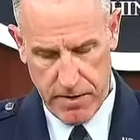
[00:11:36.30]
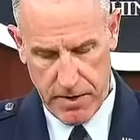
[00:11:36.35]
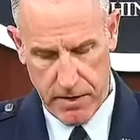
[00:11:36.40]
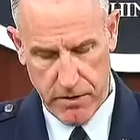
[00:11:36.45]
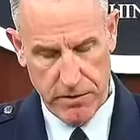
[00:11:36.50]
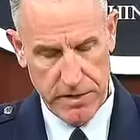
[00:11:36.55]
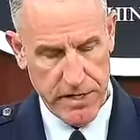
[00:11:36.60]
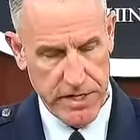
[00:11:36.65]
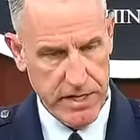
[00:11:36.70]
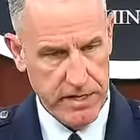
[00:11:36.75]

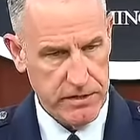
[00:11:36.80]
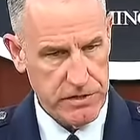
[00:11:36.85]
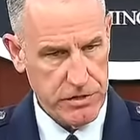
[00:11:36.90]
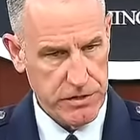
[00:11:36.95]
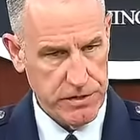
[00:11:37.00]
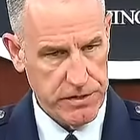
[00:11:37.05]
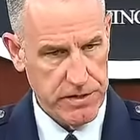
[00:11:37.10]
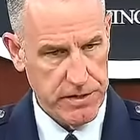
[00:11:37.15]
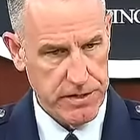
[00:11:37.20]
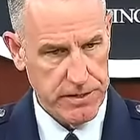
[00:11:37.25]
already
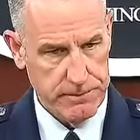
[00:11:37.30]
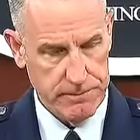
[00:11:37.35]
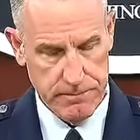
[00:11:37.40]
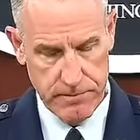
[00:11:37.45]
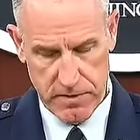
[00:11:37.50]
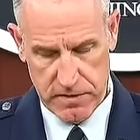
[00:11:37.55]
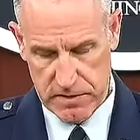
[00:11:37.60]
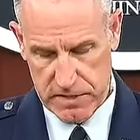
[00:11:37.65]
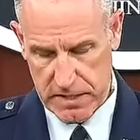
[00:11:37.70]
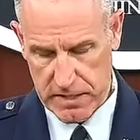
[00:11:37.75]
answered
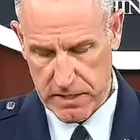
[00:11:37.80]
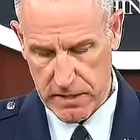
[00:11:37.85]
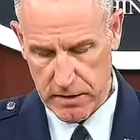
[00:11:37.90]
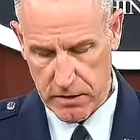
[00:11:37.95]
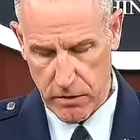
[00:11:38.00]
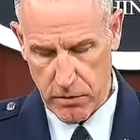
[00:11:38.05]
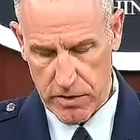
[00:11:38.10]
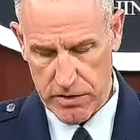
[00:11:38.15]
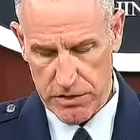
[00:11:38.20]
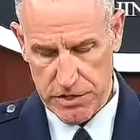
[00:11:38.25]
the
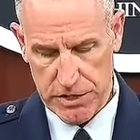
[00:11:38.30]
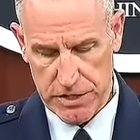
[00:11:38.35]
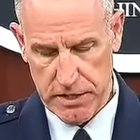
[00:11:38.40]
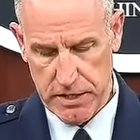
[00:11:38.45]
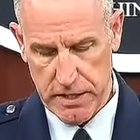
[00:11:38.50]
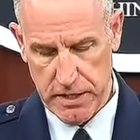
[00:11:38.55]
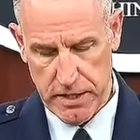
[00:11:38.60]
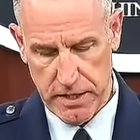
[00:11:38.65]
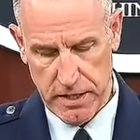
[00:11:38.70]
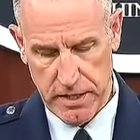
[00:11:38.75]
second
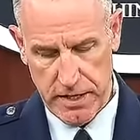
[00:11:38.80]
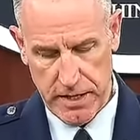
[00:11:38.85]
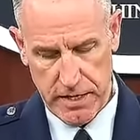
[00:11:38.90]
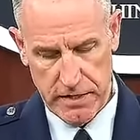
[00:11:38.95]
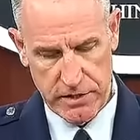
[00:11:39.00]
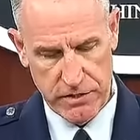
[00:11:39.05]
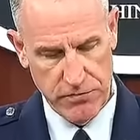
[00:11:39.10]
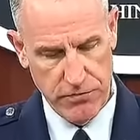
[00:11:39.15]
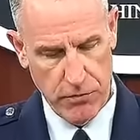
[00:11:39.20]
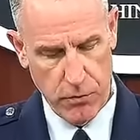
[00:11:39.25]
question.
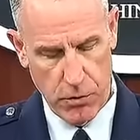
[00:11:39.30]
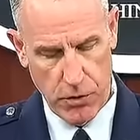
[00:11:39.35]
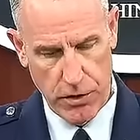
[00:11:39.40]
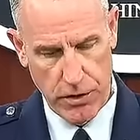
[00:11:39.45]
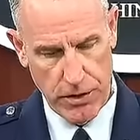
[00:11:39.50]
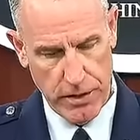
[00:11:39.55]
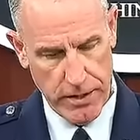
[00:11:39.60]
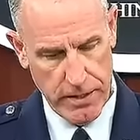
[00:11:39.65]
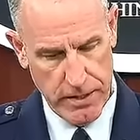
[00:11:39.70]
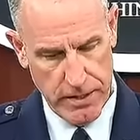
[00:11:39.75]
As
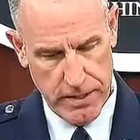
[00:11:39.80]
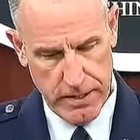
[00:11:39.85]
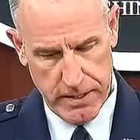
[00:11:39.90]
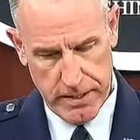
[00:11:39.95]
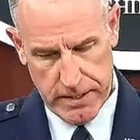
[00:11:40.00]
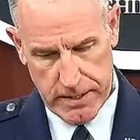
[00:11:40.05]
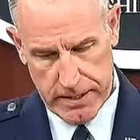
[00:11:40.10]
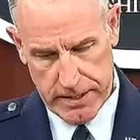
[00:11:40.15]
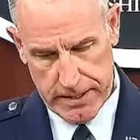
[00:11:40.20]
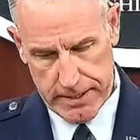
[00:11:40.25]
for
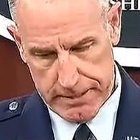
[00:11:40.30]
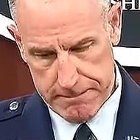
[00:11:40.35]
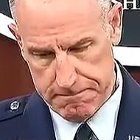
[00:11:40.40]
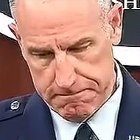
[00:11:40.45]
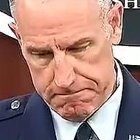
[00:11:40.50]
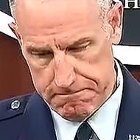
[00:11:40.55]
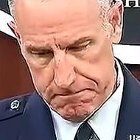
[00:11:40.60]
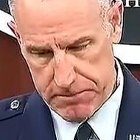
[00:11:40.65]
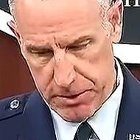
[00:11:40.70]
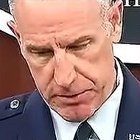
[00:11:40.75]

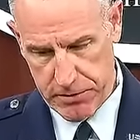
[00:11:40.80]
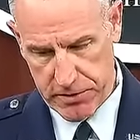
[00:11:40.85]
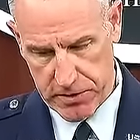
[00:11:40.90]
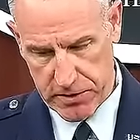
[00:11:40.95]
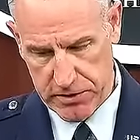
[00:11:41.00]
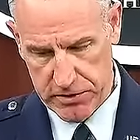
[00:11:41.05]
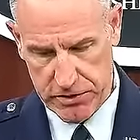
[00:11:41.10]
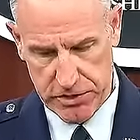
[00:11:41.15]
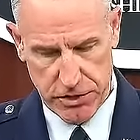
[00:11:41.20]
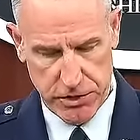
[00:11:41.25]
you know, the
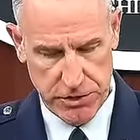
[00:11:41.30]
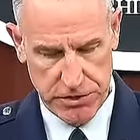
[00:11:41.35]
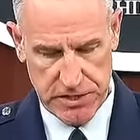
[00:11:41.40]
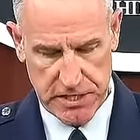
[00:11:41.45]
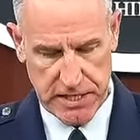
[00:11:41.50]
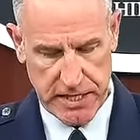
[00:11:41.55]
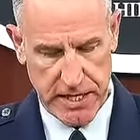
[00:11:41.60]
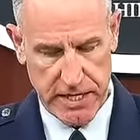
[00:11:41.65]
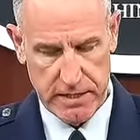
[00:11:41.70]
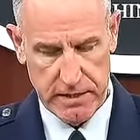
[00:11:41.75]
concerns,
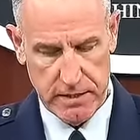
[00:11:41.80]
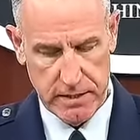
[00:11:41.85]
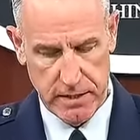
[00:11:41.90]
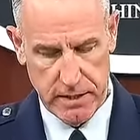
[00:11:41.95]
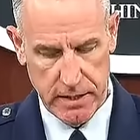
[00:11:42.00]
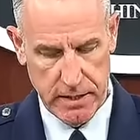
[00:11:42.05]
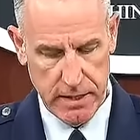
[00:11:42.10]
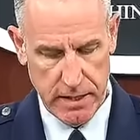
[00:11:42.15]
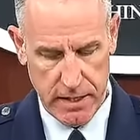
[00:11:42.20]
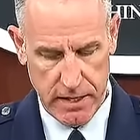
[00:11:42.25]

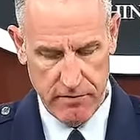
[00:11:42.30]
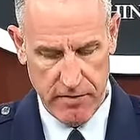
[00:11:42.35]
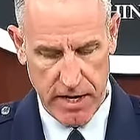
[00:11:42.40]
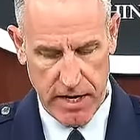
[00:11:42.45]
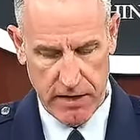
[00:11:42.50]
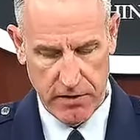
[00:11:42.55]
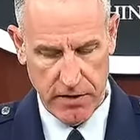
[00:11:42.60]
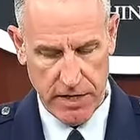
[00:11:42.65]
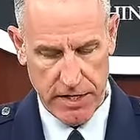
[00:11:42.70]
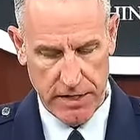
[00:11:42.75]
again, I've
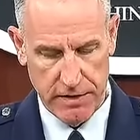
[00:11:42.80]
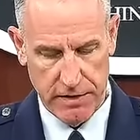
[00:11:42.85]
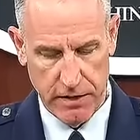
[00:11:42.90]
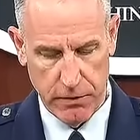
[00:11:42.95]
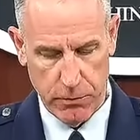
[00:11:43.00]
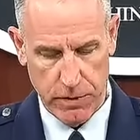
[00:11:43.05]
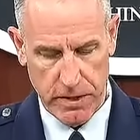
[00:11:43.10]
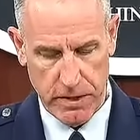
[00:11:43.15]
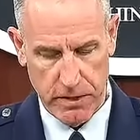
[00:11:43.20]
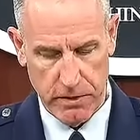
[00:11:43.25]
highlighted
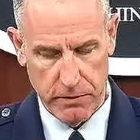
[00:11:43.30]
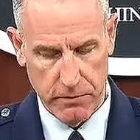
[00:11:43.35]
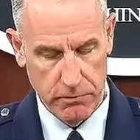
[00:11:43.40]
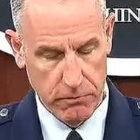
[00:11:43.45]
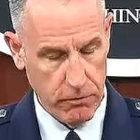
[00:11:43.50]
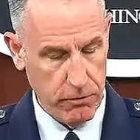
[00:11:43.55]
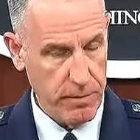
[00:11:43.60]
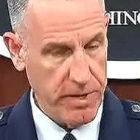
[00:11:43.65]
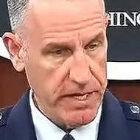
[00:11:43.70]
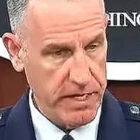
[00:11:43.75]
that we
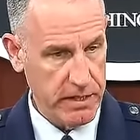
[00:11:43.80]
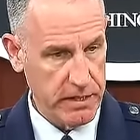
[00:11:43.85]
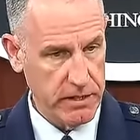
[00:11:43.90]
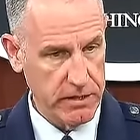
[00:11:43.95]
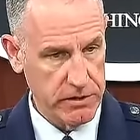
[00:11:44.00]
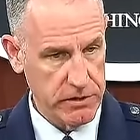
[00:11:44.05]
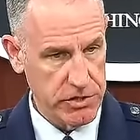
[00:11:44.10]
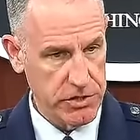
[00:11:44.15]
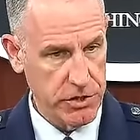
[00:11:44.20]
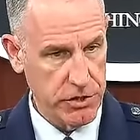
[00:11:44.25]
remain
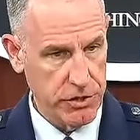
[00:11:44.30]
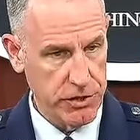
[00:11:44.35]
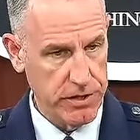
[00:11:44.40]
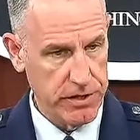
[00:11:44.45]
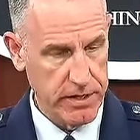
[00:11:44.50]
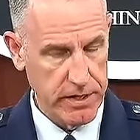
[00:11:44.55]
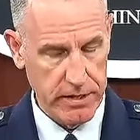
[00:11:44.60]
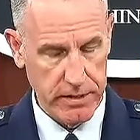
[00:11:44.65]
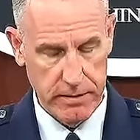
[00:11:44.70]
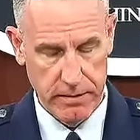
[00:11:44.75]
concerned
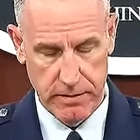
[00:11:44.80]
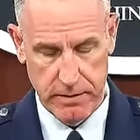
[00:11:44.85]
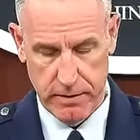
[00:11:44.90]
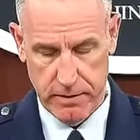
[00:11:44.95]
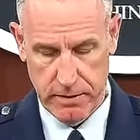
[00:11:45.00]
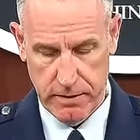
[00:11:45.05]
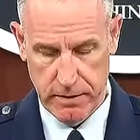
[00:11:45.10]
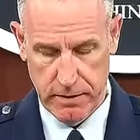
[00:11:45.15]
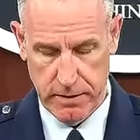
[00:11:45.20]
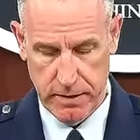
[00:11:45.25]

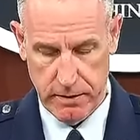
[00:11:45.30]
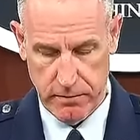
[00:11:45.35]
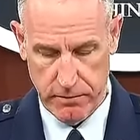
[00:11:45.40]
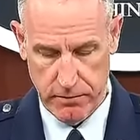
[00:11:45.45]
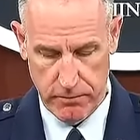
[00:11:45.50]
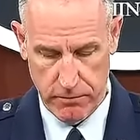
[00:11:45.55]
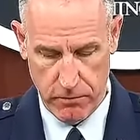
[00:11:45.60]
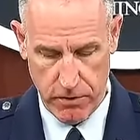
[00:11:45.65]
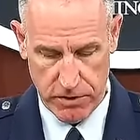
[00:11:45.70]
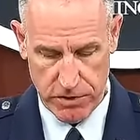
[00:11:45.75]
that
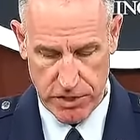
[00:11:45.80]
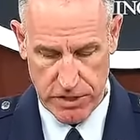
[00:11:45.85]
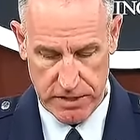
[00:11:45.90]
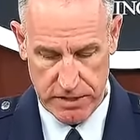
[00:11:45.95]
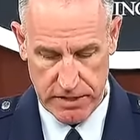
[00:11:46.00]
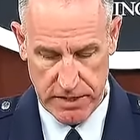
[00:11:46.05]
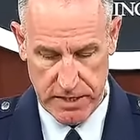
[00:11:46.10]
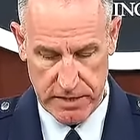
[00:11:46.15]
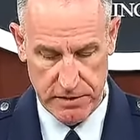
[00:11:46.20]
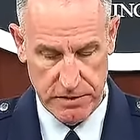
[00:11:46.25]
Russia
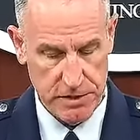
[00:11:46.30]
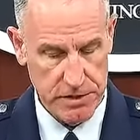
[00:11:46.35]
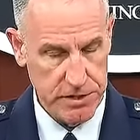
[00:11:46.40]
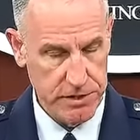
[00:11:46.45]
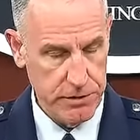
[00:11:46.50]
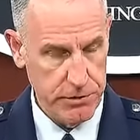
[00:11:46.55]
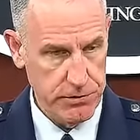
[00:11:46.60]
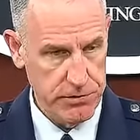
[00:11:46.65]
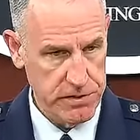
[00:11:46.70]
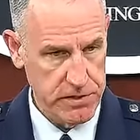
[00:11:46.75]
intends to
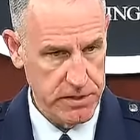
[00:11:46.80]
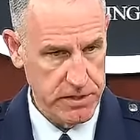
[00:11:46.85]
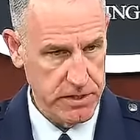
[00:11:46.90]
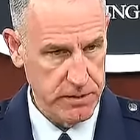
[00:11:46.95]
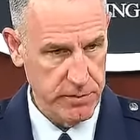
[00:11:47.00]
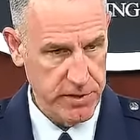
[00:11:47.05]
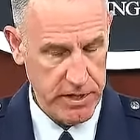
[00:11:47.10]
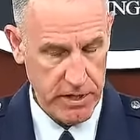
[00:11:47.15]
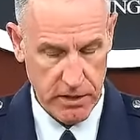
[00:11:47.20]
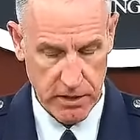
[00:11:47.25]
use the
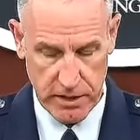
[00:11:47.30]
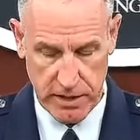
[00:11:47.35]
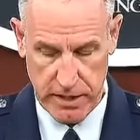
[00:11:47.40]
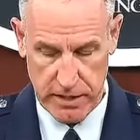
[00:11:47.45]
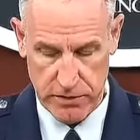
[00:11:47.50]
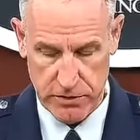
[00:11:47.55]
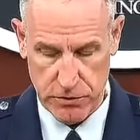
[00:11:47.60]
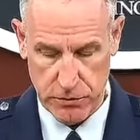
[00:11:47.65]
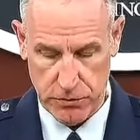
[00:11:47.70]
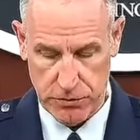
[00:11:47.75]

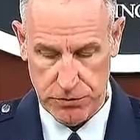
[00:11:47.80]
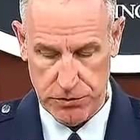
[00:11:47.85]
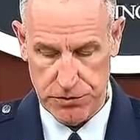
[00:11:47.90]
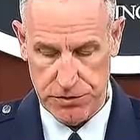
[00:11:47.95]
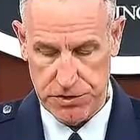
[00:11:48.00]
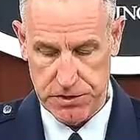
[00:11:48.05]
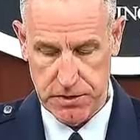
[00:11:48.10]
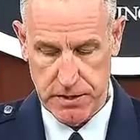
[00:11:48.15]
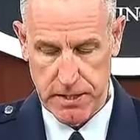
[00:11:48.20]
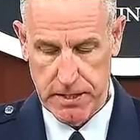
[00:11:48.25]
DPRK
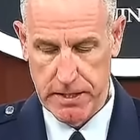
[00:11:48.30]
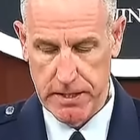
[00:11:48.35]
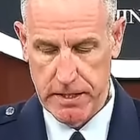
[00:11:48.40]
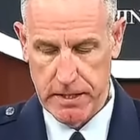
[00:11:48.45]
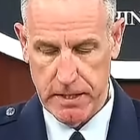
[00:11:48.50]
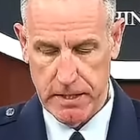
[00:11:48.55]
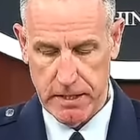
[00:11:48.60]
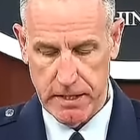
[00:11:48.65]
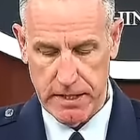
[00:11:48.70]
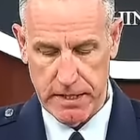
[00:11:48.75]
soldiers
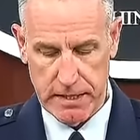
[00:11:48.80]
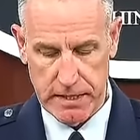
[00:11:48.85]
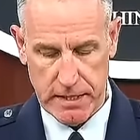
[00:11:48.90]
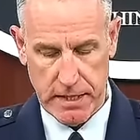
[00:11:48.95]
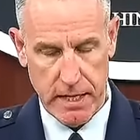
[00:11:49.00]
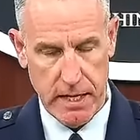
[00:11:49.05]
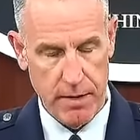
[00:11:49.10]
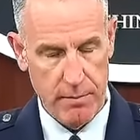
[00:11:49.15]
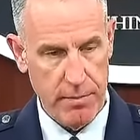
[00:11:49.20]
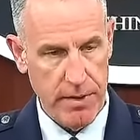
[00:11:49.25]
in
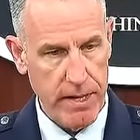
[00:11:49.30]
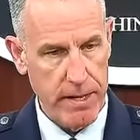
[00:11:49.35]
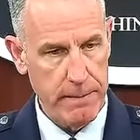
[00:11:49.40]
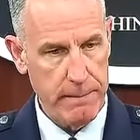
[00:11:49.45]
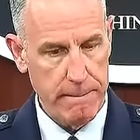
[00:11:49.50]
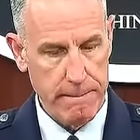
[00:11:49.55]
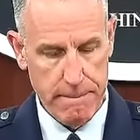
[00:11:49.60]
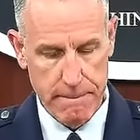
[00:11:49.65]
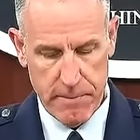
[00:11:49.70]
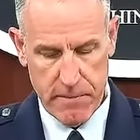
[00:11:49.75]

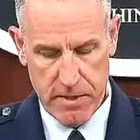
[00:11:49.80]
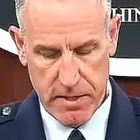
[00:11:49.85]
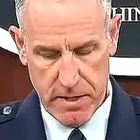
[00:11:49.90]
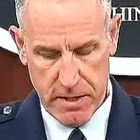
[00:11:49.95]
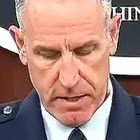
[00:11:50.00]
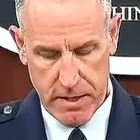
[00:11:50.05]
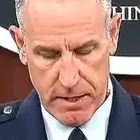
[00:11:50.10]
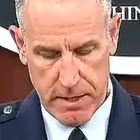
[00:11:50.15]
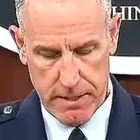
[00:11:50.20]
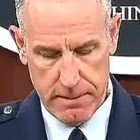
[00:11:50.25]
combat.
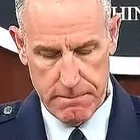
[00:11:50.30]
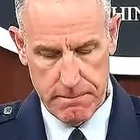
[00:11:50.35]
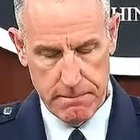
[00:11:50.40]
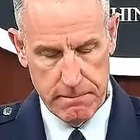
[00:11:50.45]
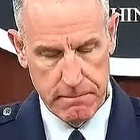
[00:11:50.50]
Yeah.